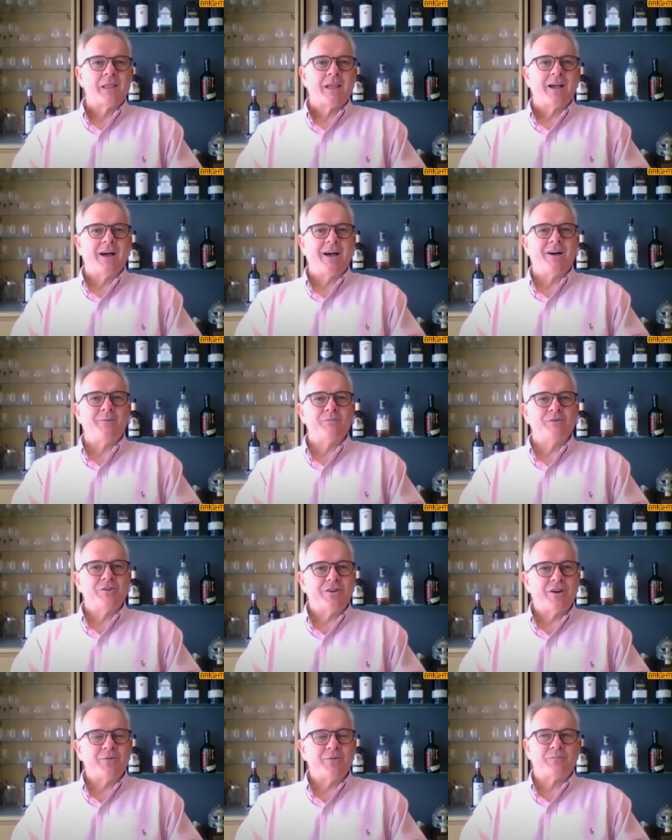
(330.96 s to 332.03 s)
um, you
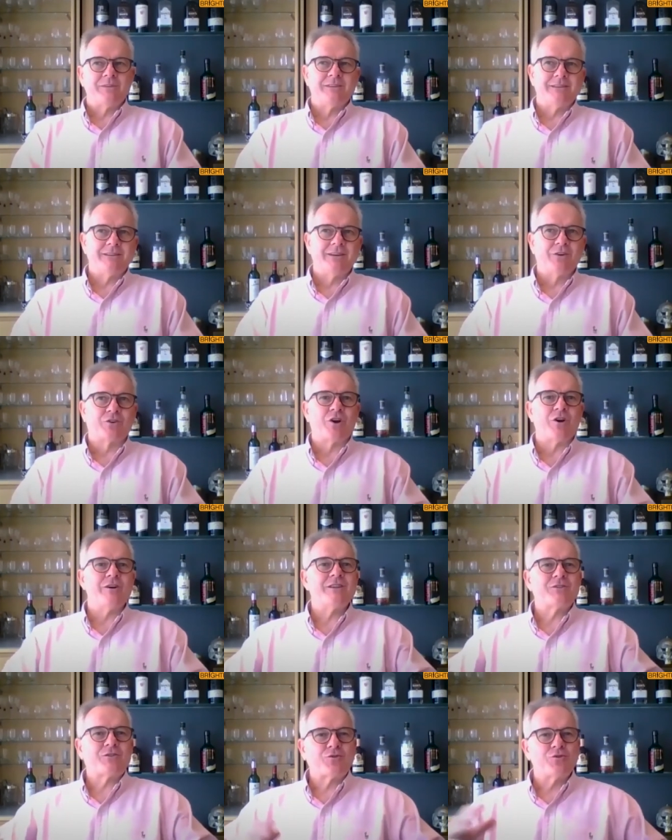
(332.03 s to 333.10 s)
know,
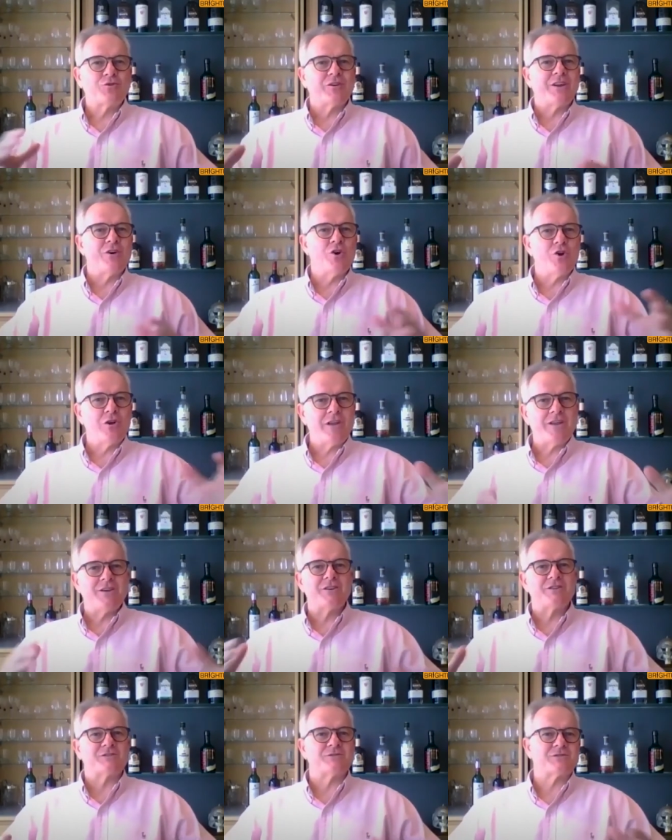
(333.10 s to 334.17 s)
going through the early
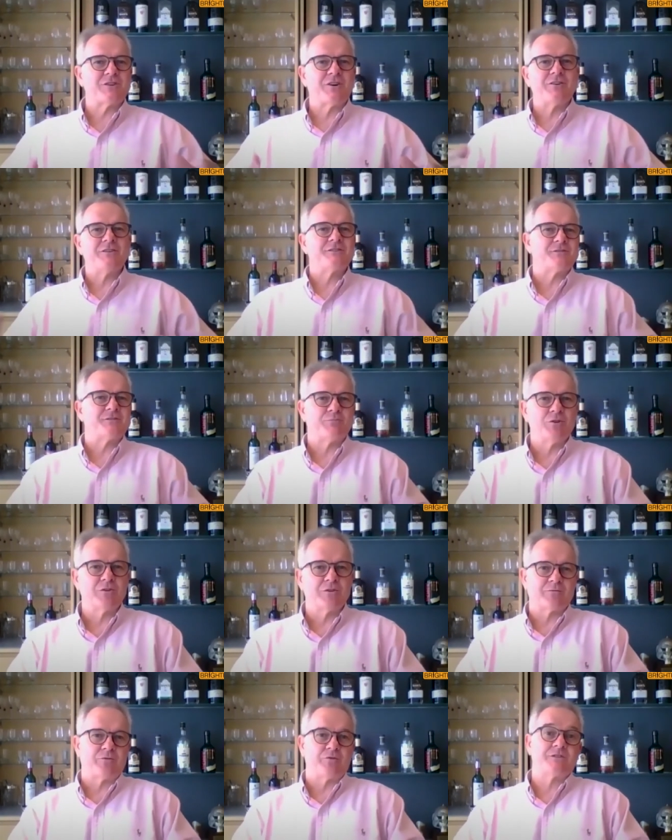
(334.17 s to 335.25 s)
years of starting to
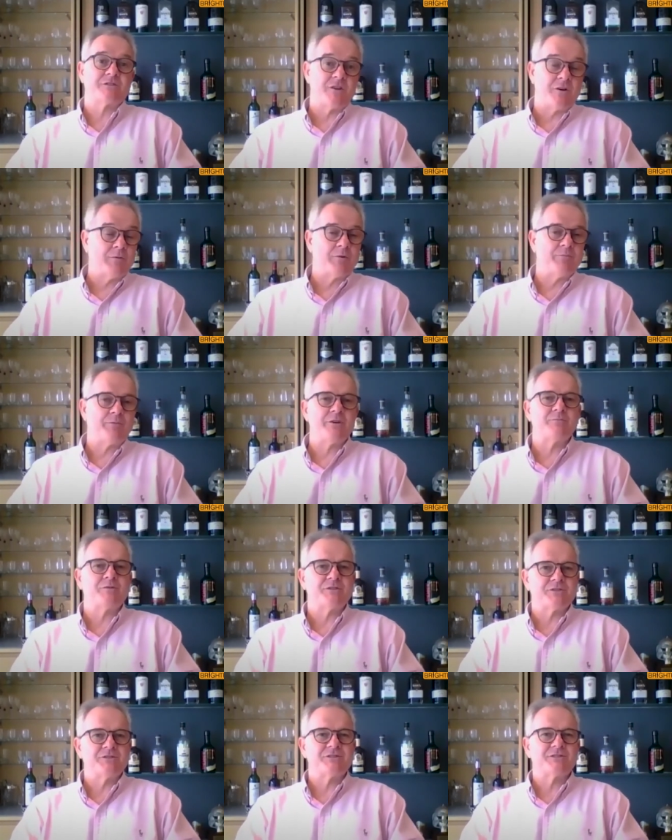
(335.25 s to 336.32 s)
build, for example, a beer
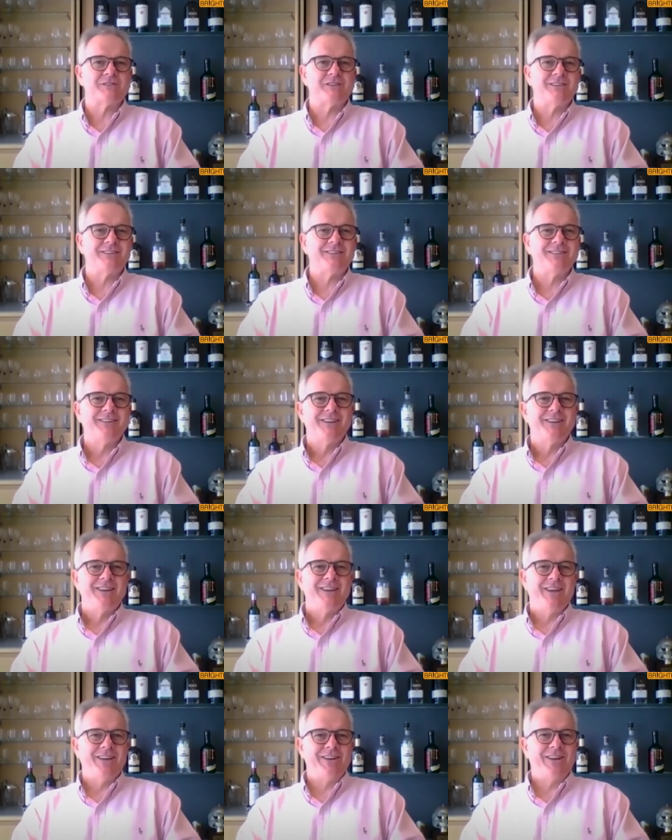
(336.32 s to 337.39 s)
business in
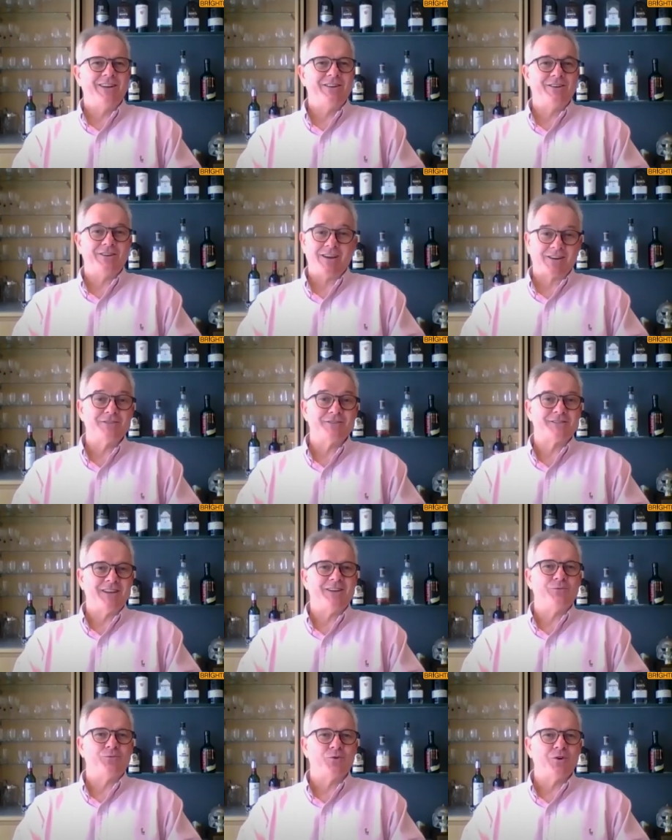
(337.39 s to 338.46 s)
in India, I can tell
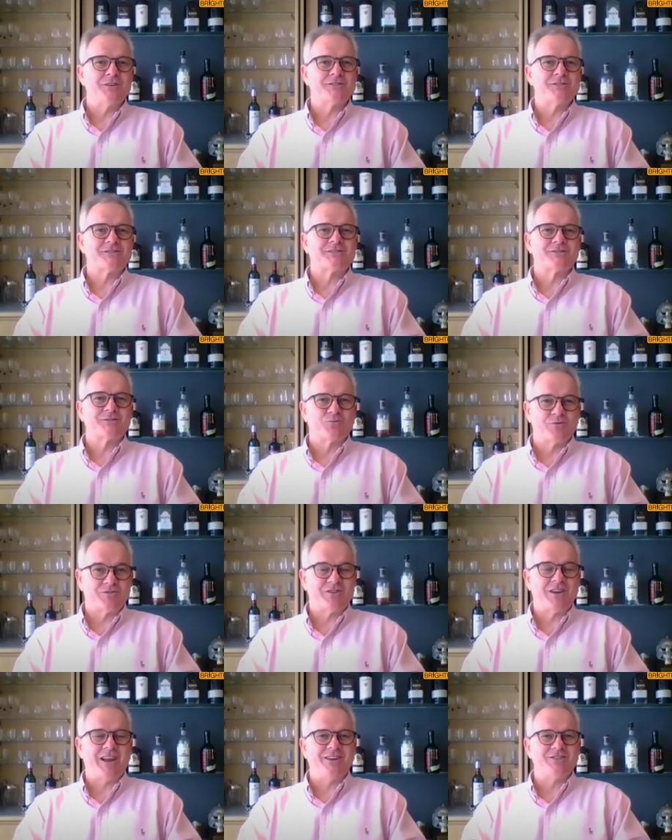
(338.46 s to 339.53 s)
you was was
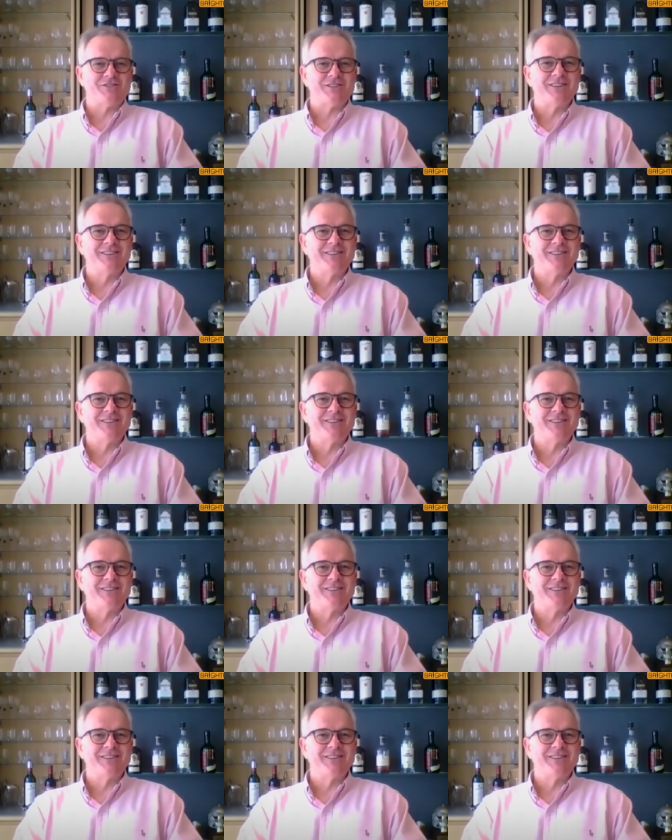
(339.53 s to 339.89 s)
challenging